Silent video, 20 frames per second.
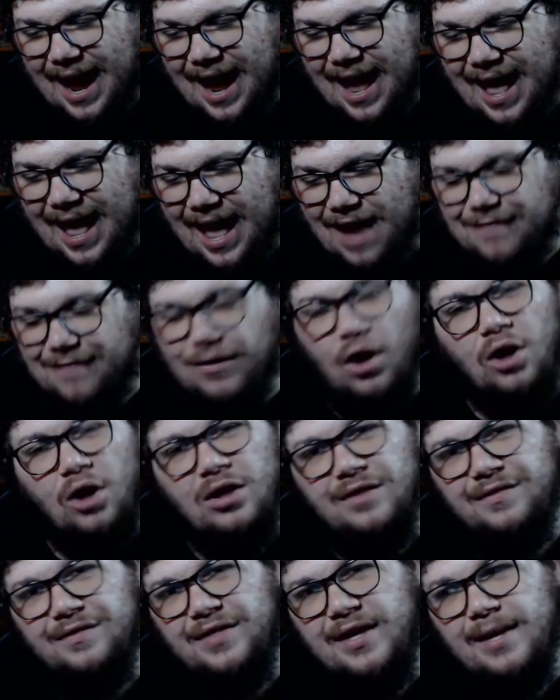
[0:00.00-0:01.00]
of all
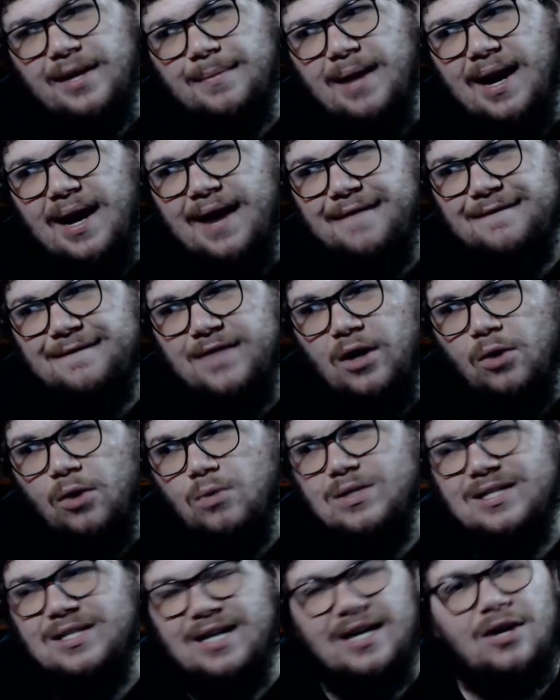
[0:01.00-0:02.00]
of them, I felt
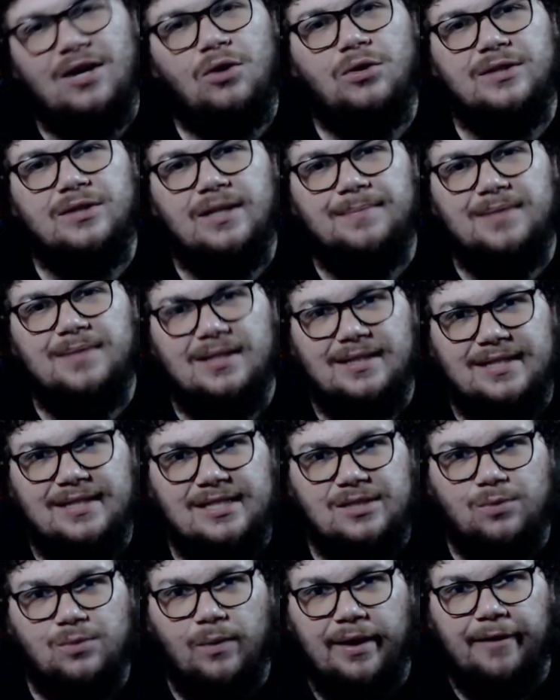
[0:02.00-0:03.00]
was going to hold up the
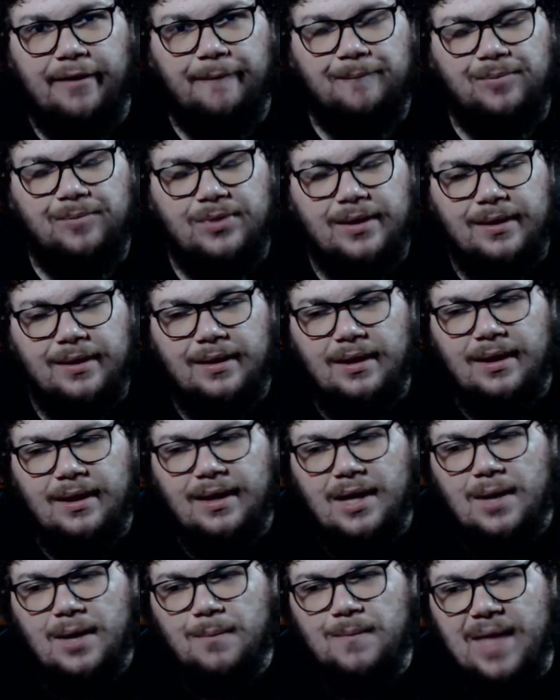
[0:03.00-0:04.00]
least well.
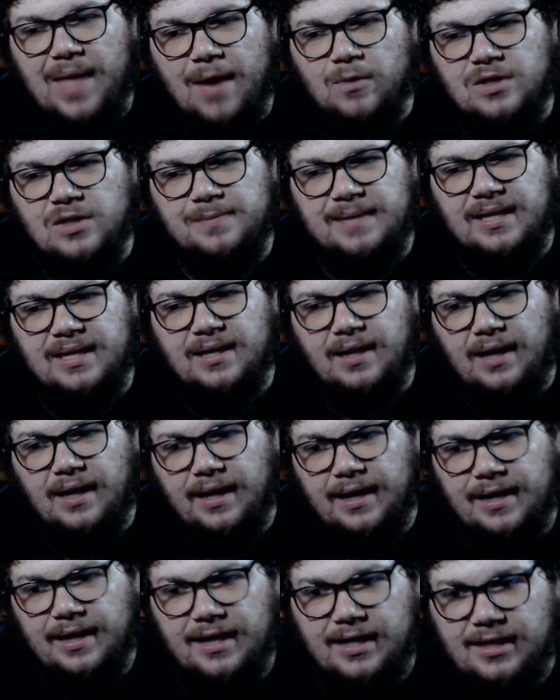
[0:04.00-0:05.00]
That was
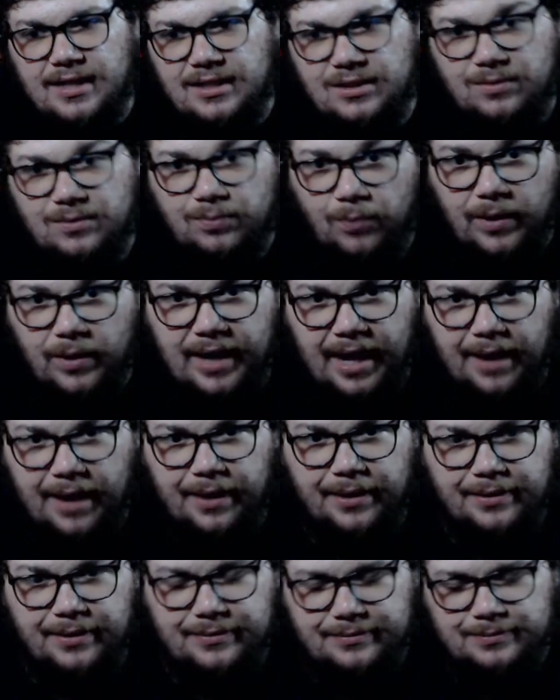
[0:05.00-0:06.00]
because when
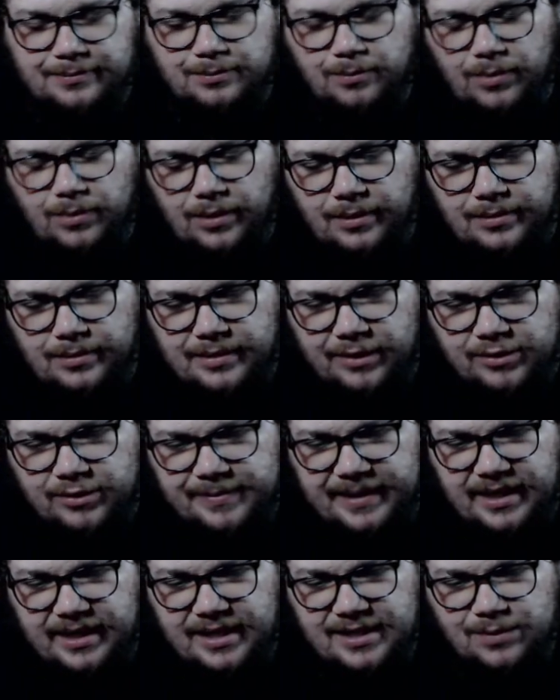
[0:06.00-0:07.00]
I
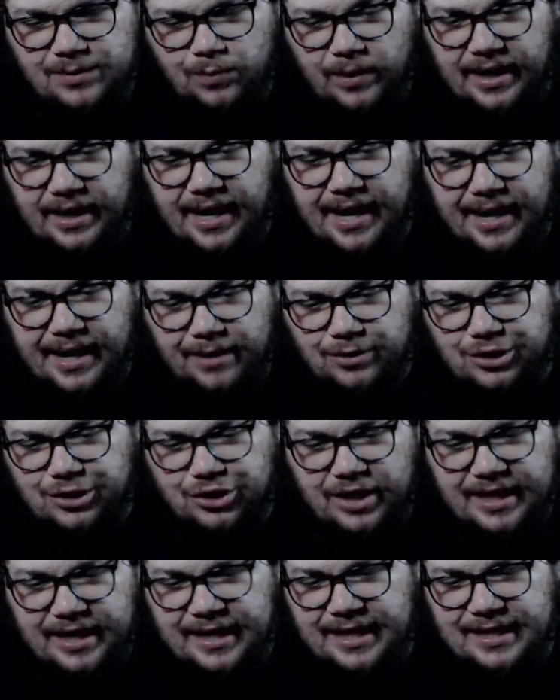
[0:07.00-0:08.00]

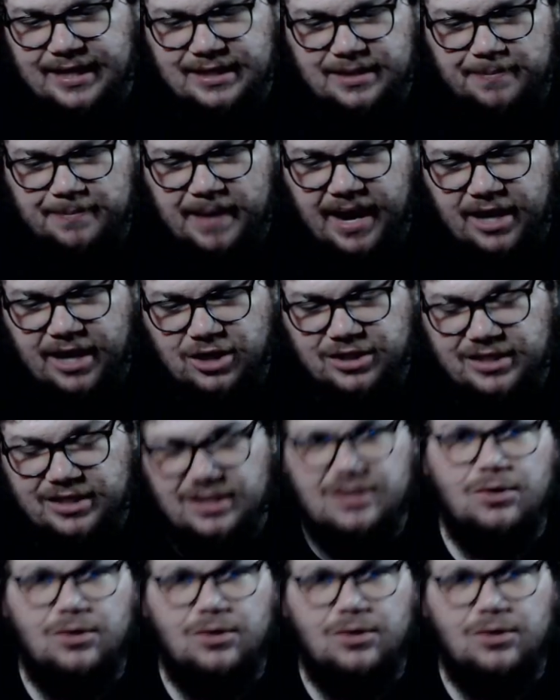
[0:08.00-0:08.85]
tried to get into Patterson's